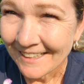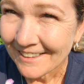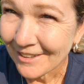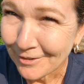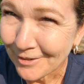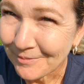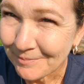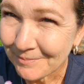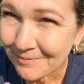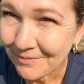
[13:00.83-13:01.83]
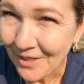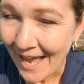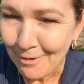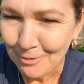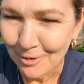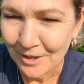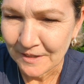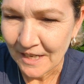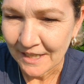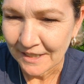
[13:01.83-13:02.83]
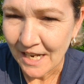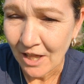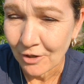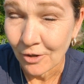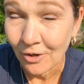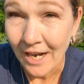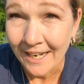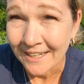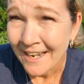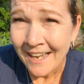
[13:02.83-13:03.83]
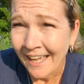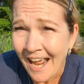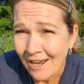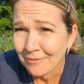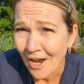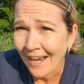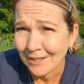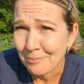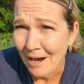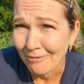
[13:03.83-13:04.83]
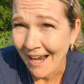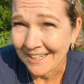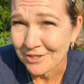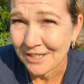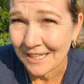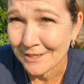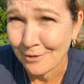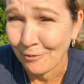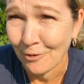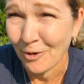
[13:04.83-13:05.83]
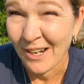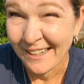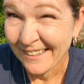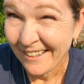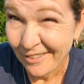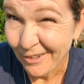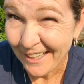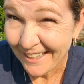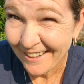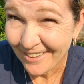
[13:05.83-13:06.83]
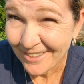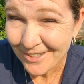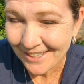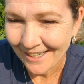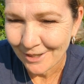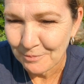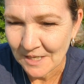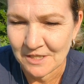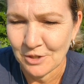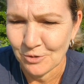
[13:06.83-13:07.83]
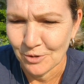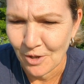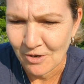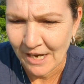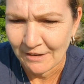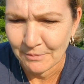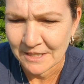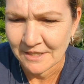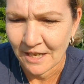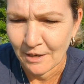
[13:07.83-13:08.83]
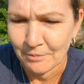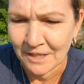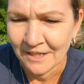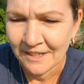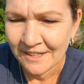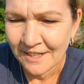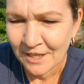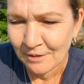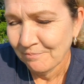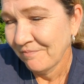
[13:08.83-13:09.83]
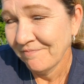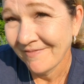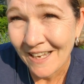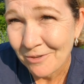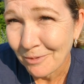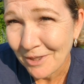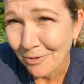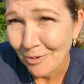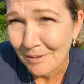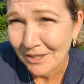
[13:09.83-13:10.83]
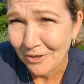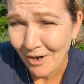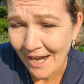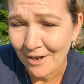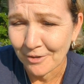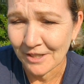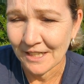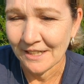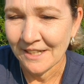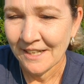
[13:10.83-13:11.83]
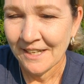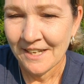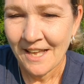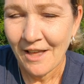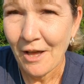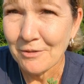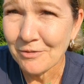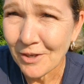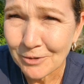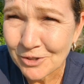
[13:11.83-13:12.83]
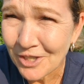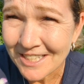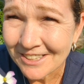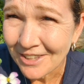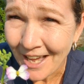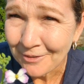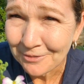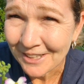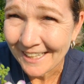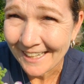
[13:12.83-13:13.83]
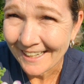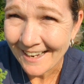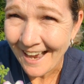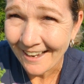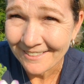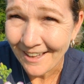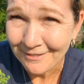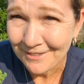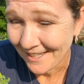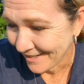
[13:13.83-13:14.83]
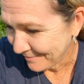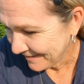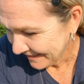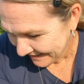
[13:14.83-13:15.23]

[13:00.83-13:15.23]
little flower and color, and I have not had to buy radish seeds for 3 years. My sister-in-law gave me some, and we threw them in the ground, and they're just lovely. I love them.